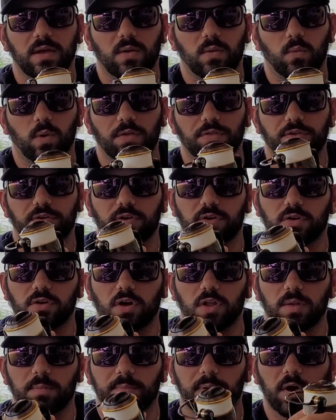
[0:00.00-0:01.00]
Whether you're
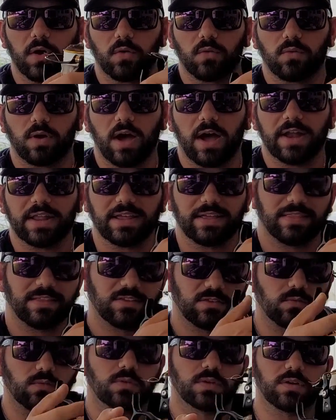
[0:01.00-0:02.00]
on a boat riding and
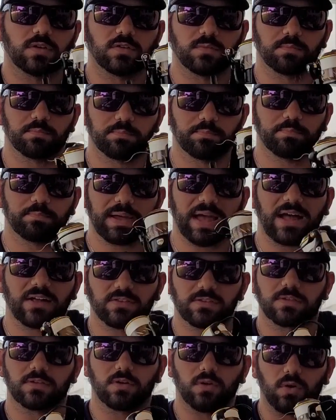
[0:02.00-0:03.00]
this reel's
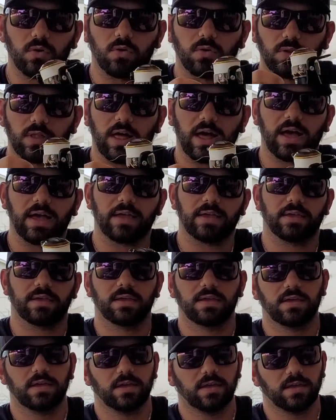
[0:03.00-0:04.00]
bouncing a whole lot,
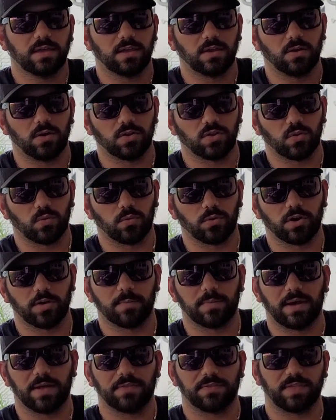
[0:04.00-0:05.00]
you don't have to worry
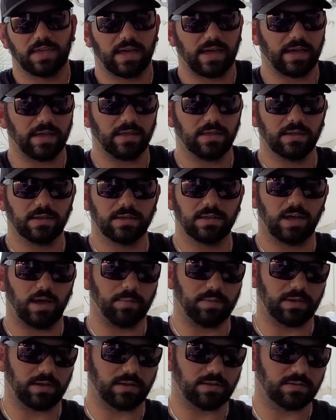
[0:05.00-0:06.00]
about that
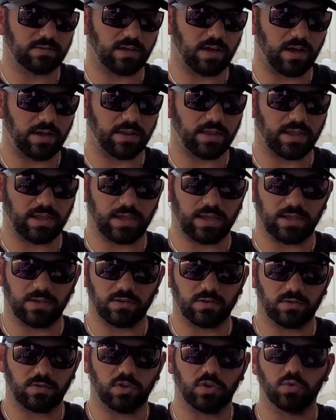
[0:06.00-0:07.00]
coming undone and
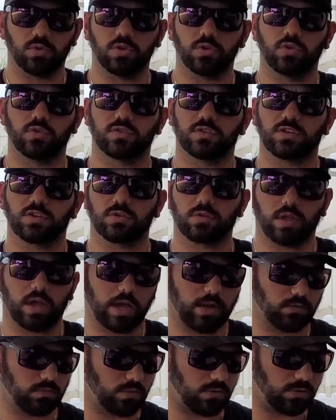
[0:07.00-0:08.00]
you losing your
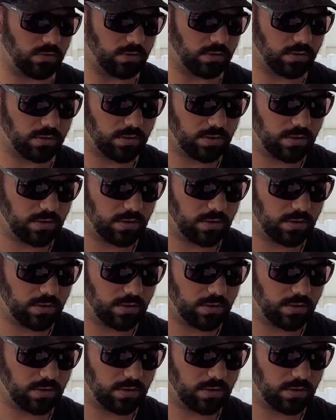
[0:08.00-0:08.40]
line roller.